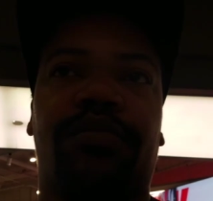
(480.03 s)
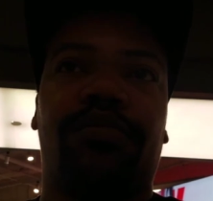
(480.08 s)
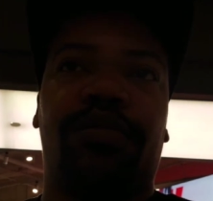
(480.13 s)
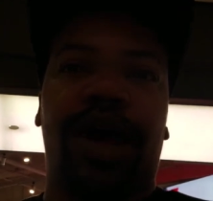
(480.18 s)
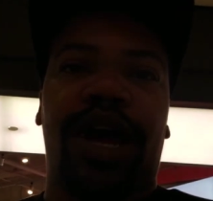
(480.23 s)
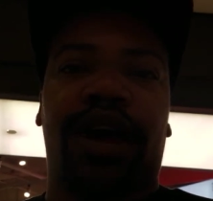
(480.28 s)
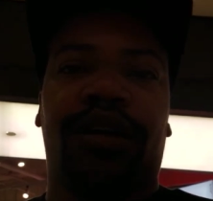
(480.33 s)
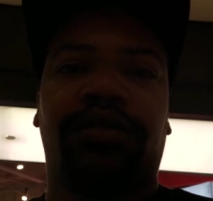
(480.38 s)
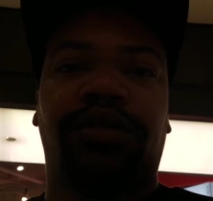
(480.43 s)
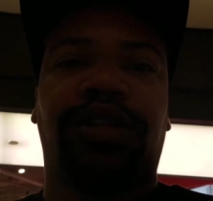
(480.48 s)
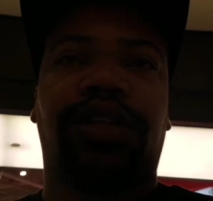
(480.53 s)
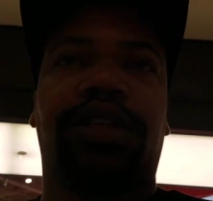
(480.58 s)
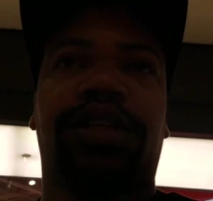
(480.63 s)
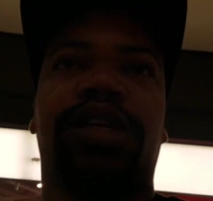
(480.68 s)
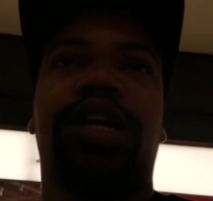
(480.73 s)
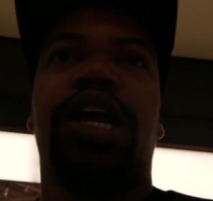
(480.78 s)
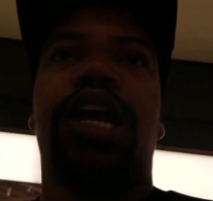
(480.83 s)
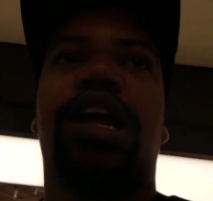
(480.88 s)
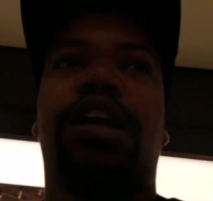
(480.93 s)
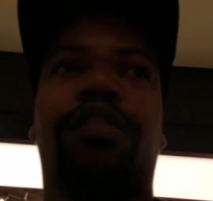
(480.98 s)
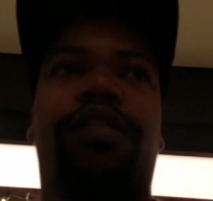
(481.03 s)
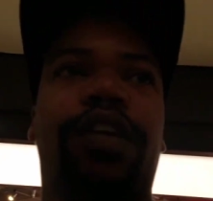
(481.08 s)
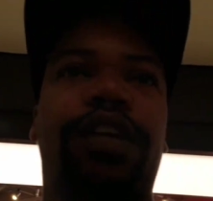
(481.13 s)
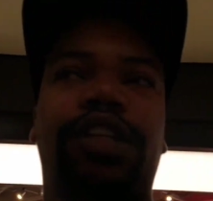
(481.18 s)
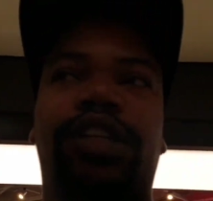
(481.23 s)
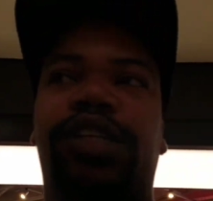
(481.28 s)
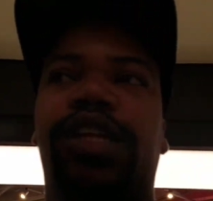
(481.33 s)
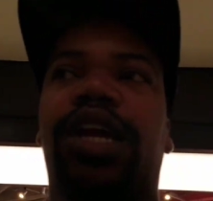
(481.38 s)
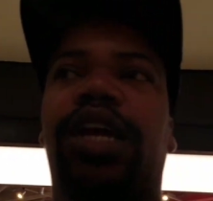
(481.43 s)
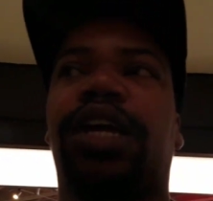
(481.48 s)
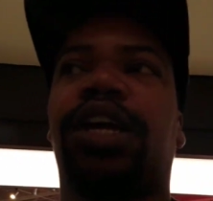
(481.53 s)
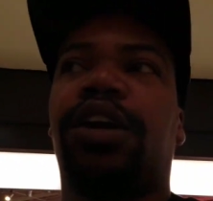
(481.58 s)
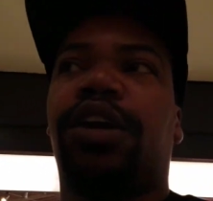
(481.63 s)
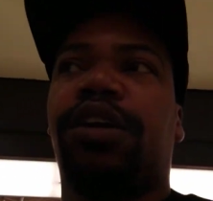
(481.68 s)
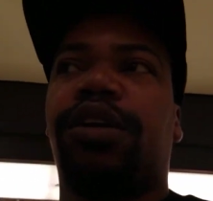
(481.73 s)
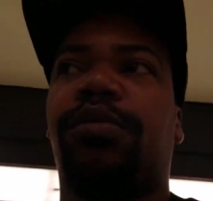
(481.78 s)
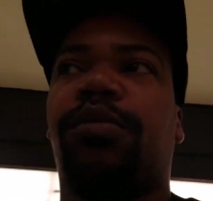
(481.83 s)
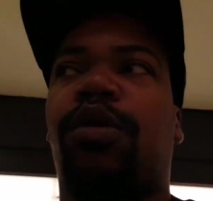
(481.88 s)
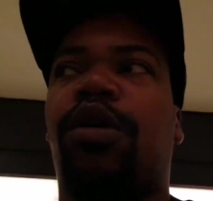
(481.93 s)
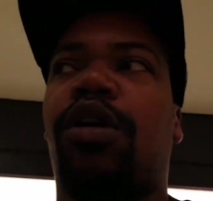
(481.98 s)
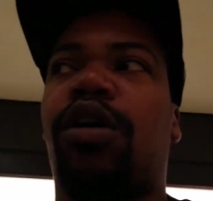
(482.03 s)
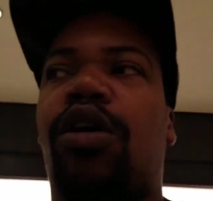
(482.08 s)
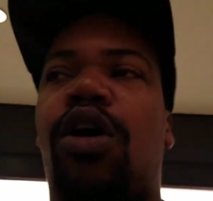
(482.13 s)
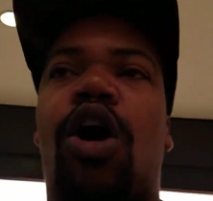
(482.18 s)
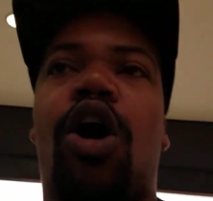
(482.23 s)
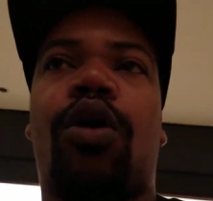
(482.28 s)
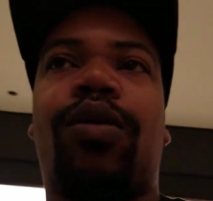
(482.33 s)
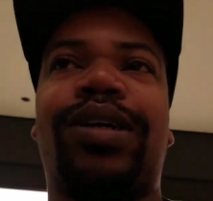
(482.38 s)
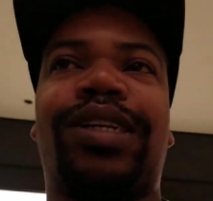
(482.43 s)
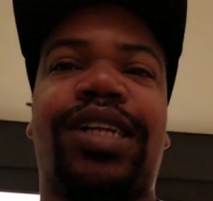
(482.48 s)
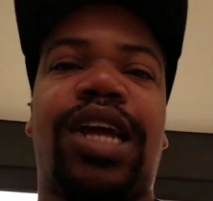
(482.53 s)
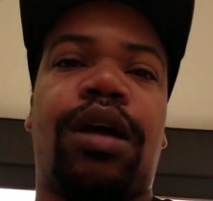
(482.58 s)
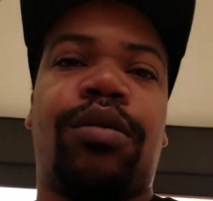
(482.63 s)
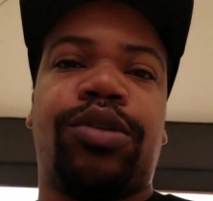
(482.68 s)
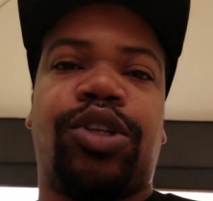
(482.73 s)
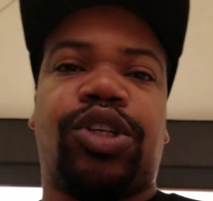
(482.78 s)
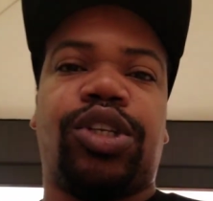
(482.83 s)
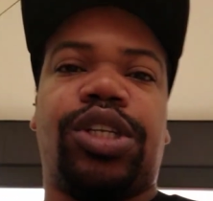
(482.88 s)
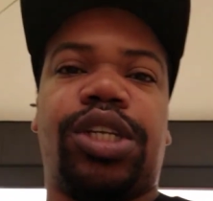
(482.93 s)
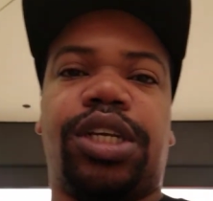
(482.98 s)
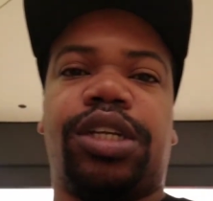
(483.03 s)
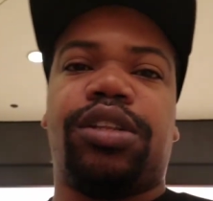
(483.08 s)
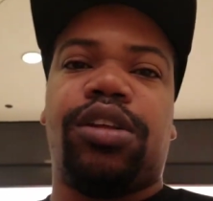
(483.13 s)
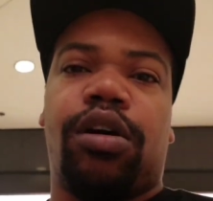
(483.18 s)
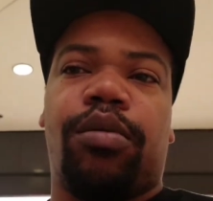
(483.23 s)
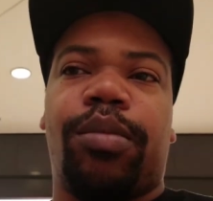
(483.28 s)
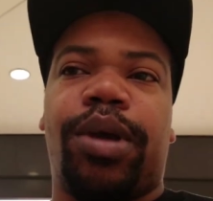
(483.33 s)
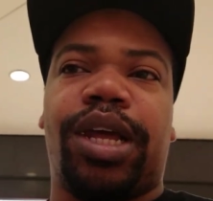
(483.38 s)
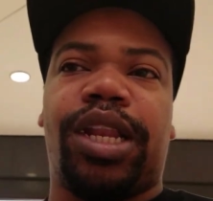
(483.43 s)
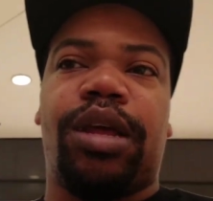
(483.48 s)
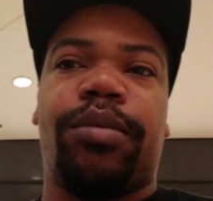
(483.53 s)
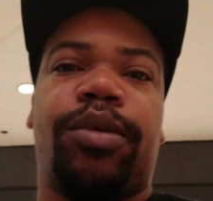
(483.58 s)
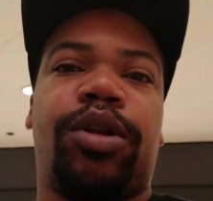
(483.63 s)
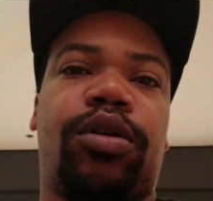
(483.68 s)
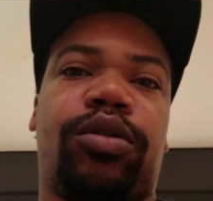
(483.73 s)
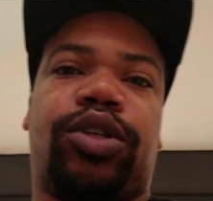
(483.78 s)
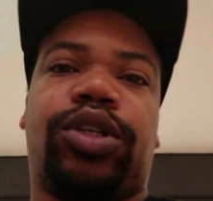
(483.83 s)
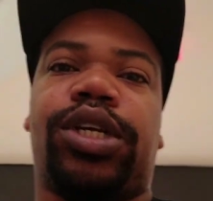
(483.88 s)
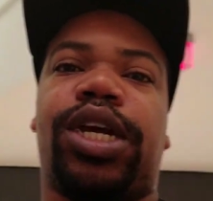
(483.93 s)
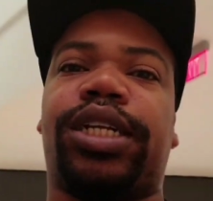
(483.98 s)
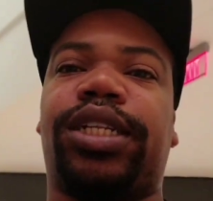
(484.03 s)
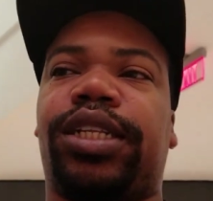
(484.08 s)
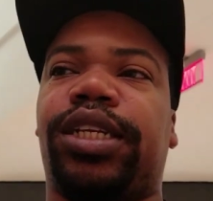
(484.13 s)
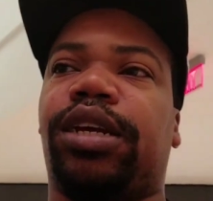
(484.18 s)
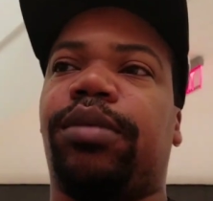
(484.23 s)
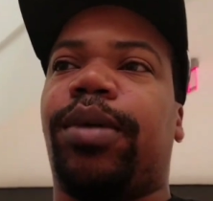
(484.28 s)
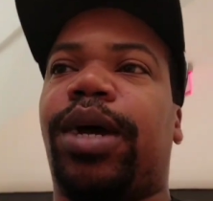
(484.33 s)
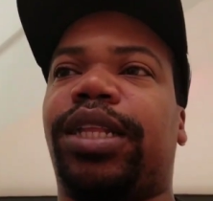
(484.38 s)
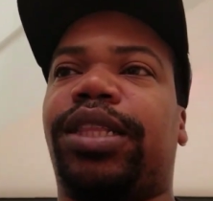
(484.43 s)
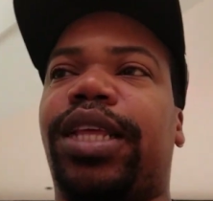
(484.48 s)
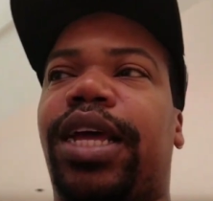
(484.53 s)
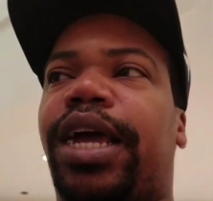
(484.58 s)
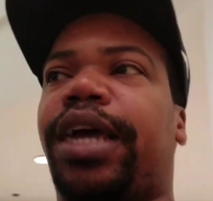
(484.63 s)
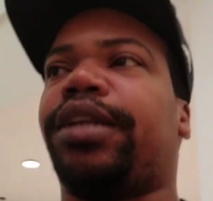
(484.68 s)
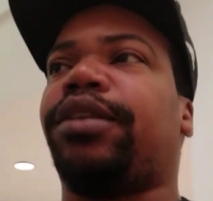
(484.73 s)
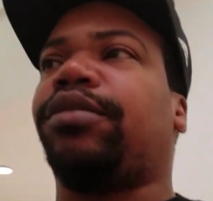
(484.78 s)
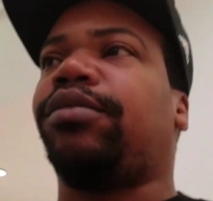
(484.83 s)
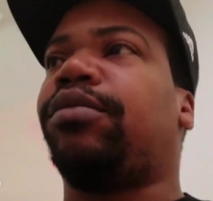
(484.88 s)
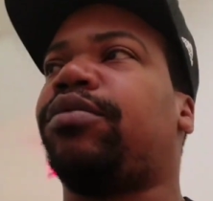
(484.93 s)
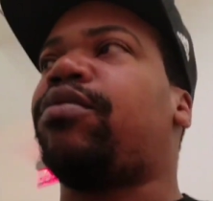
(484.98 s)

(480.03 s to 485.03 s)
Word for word: and bounce. Finish line here in the mall, always got what you need though, man. Let me know what you guys think about that.